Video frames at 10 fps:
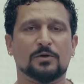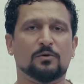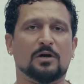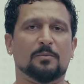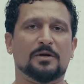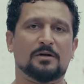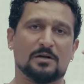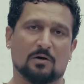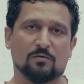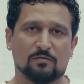when you're coming
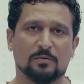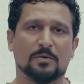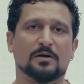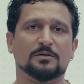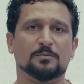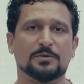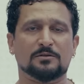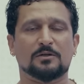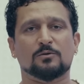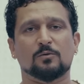down from higher
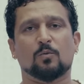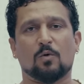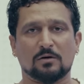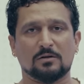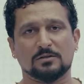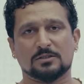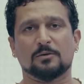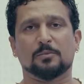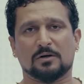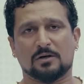speeds that you'll want the
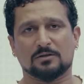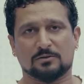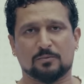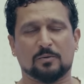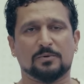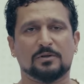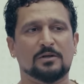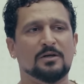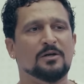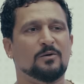slipper clutch properly,
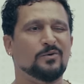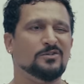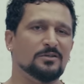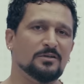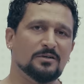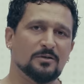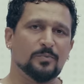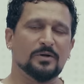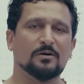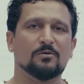which in
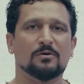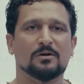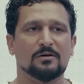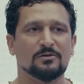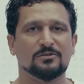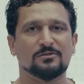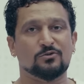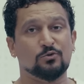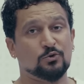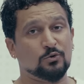typical road
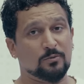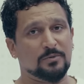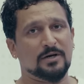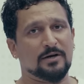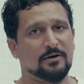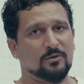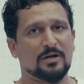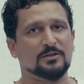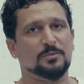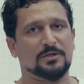conditions, you shouldn't be getting into
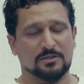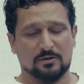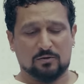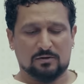that space at